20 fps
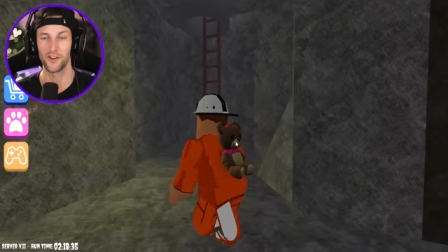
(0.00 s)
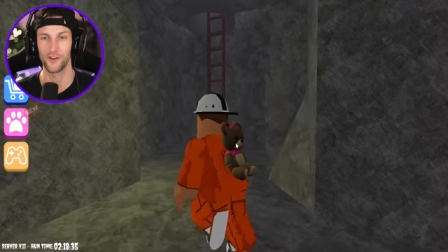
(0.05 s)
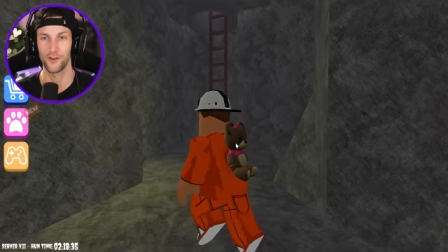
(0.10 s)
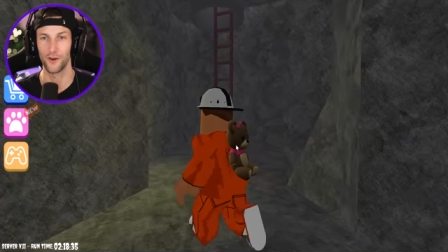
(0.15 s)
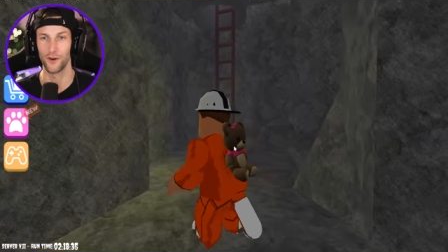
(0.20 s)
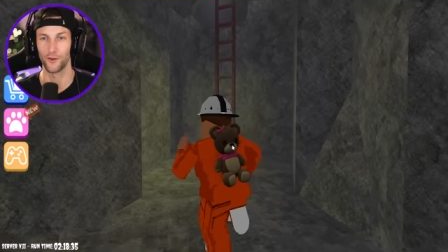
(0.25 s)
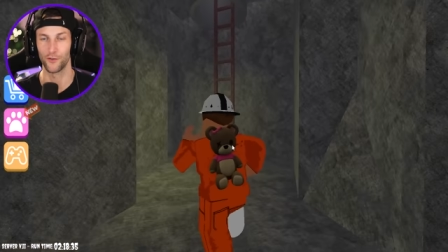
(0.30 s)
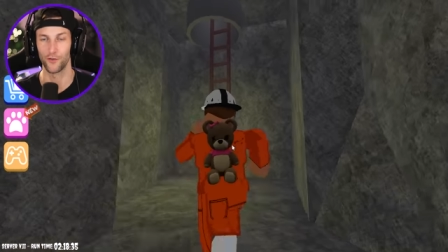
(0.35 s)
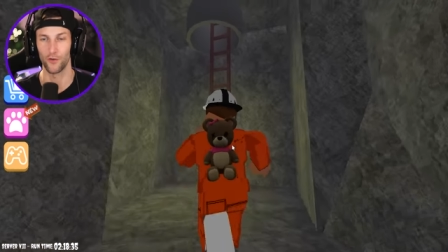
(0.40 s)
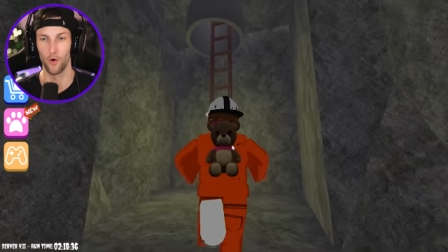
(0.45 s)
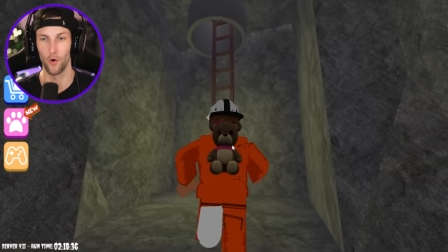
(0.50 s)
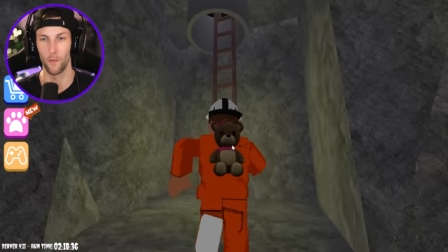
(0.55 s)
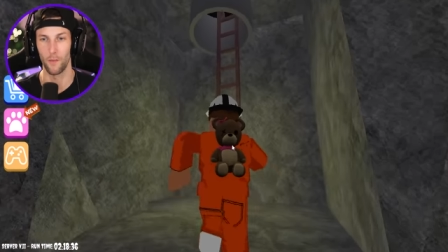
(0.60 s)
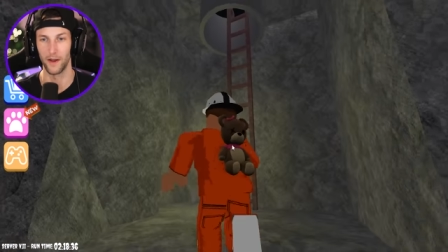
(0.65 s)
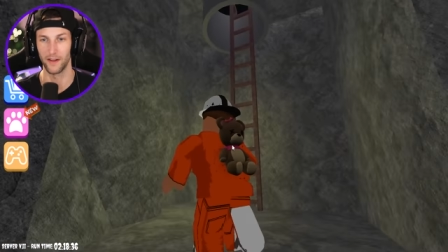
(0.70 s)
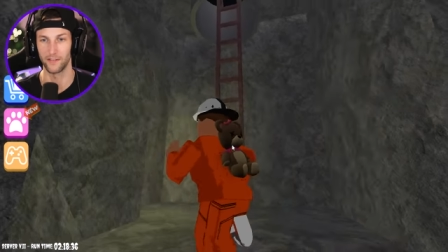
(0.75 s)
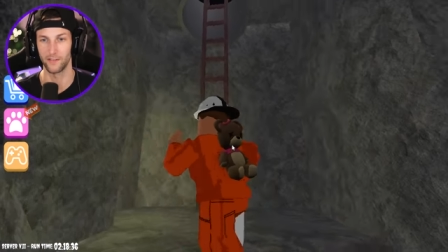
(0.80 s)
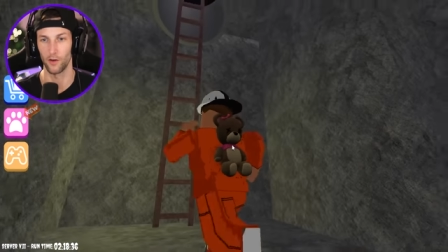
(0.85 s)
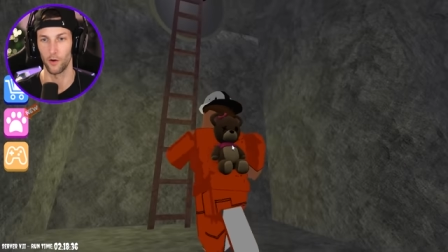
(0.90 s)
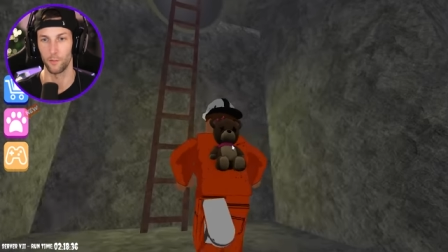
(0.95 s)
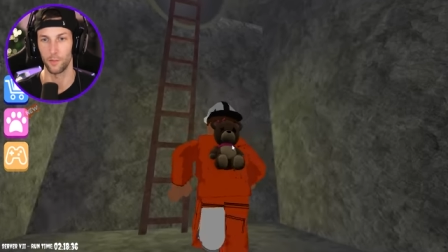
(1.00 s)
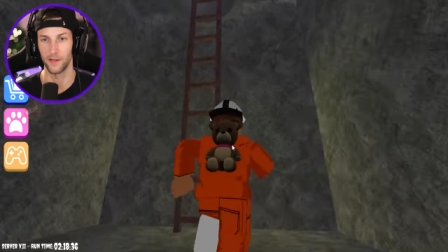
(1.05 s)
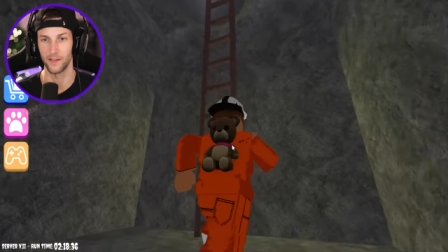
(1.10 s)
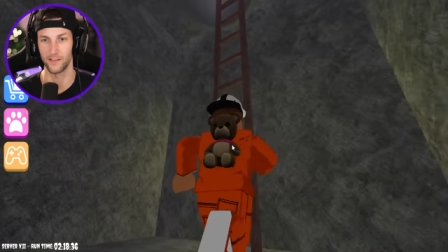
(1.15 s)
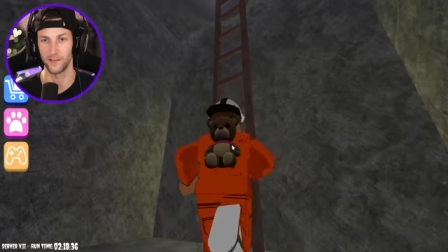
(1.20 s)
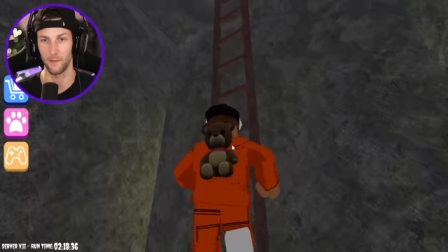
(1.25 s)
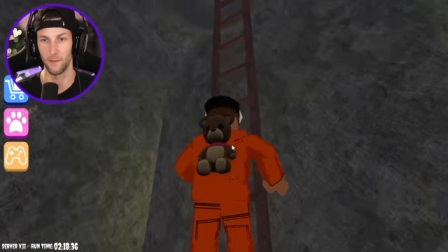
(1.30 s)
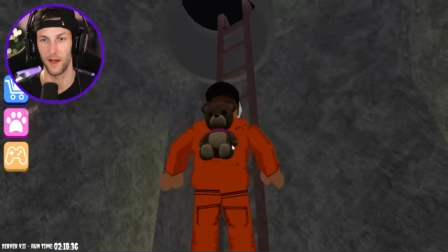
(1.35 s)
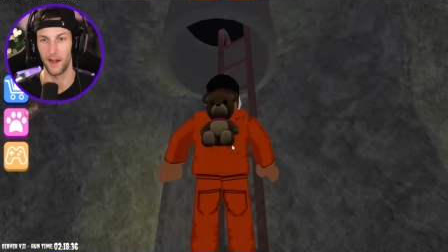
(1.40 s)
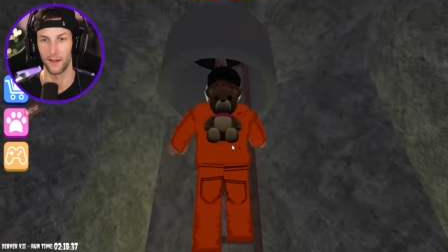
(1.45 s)
shouldn't troll myself
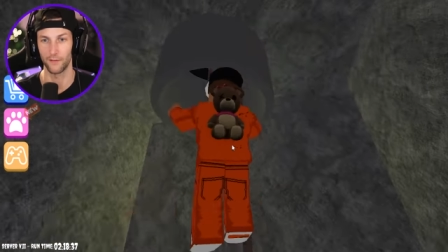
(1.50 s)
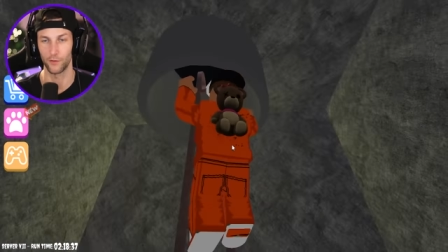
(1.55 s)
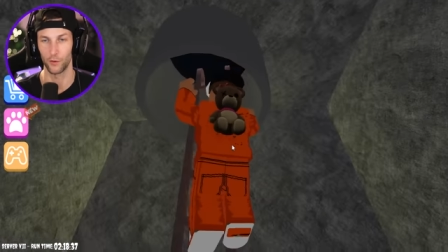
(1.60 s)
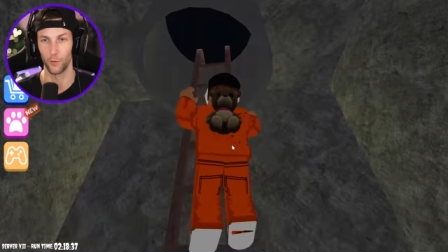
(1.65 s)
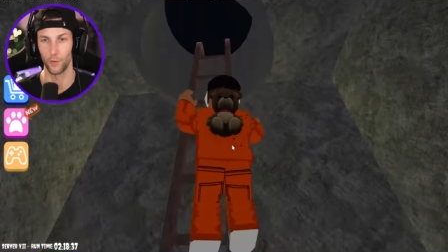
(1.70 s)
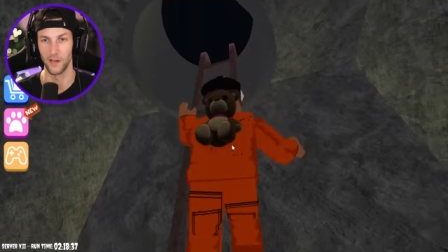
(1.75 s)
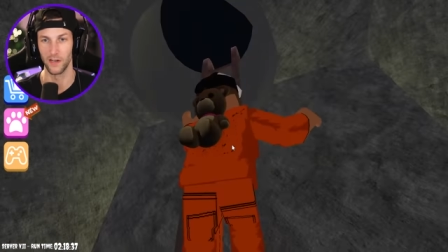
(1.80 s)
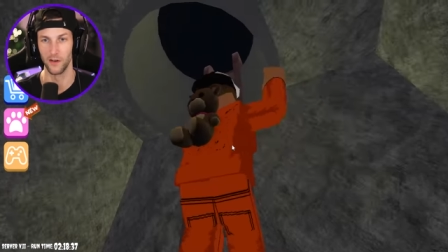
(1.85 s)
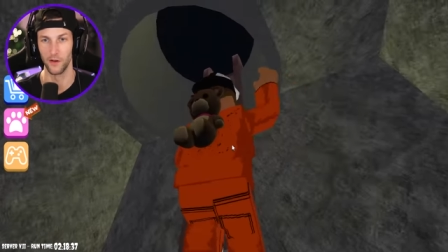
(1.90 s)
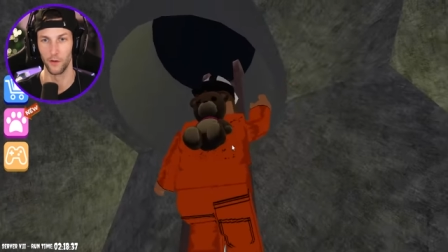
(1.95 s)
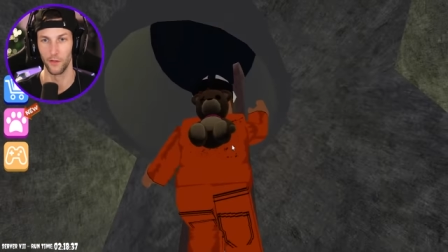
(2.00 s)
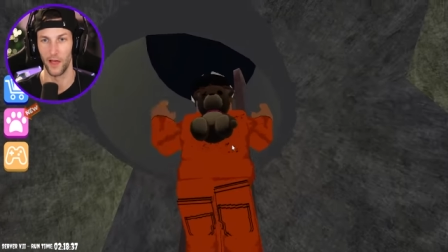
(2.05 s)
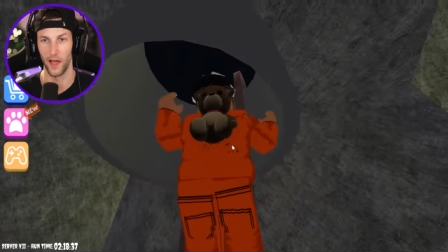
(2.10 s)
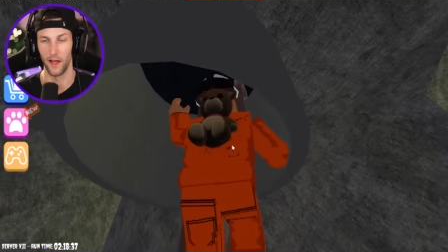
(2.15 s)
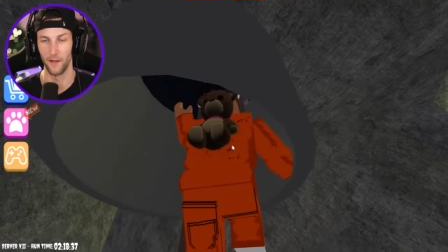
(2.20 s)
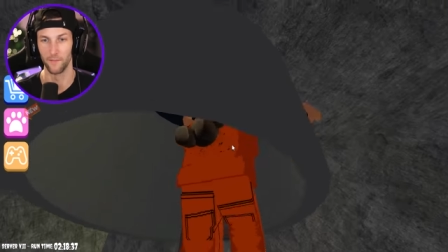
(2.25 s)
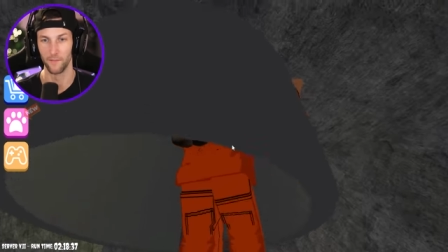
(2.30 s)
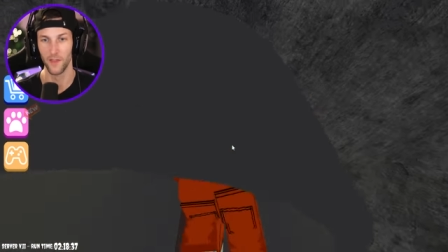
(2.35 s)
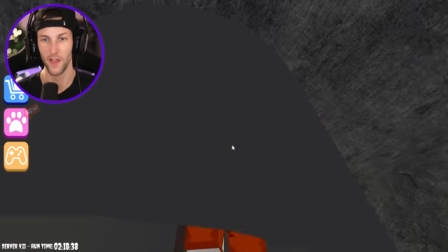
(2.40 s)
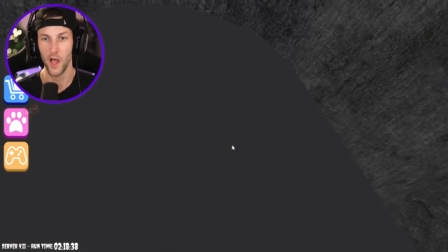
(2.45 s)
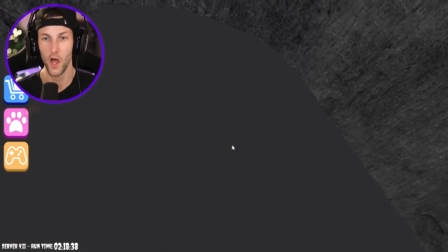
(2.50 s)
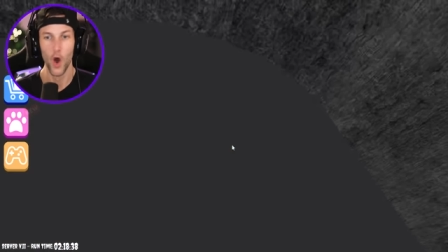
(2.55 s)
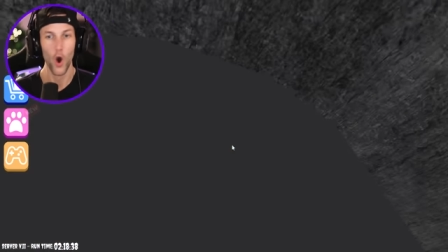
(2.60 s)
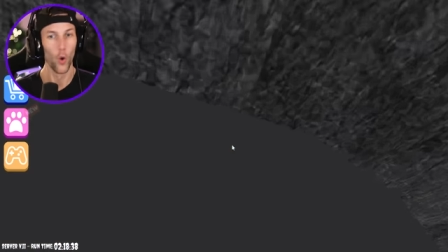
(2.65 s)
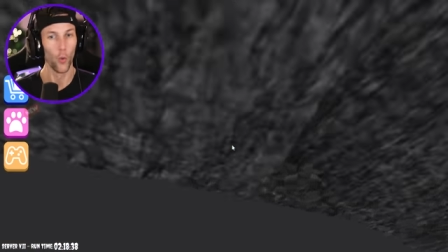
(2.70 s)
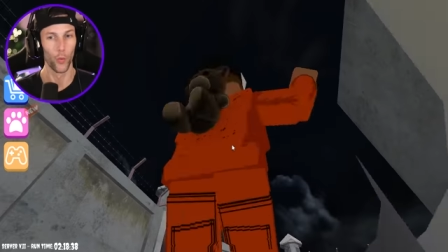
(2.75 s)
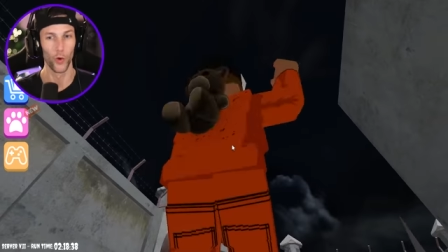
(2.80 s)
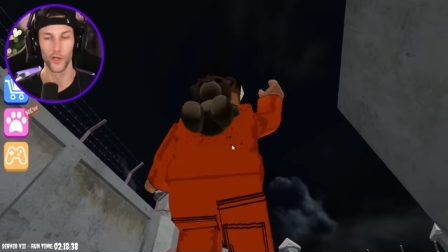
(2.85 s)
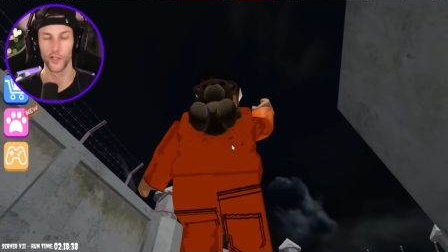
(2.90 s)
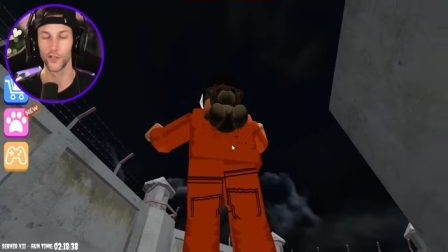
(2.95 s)
because I might have to redo that.
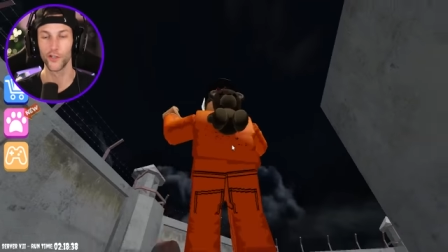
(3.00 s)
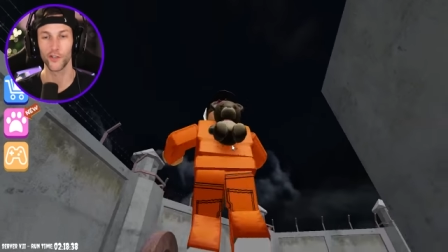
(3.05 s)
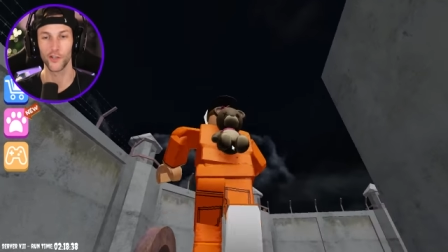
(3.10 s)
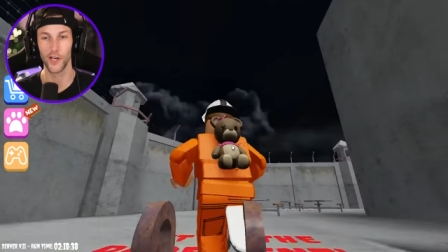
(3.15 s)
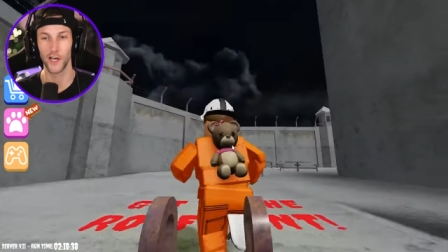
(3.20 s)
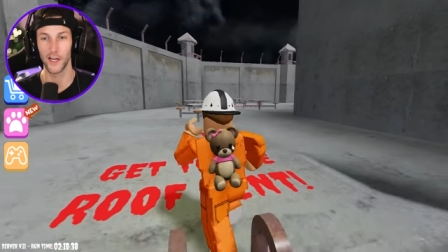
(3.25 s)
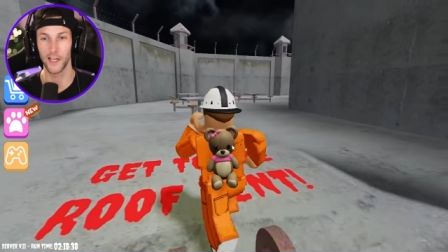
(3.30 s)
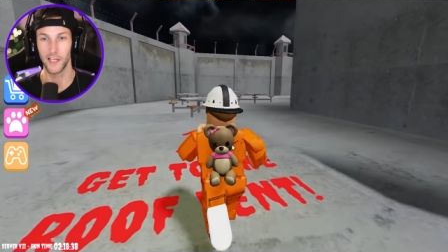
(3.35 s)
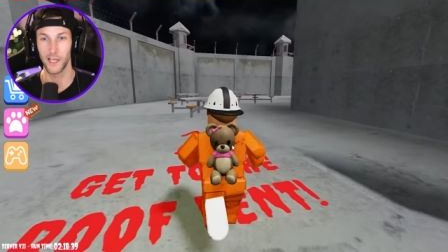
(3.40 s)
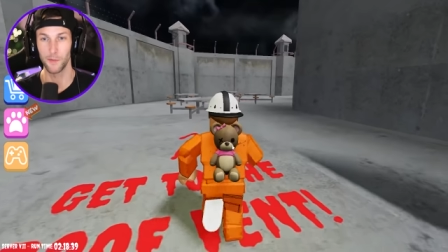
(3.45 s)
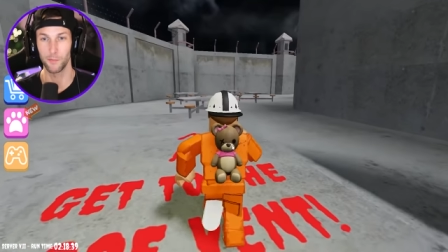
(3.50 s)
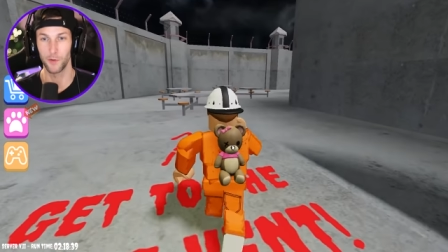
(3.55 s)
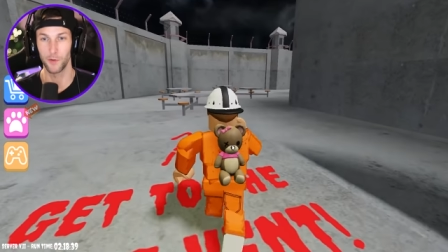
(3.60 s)
We're just gonna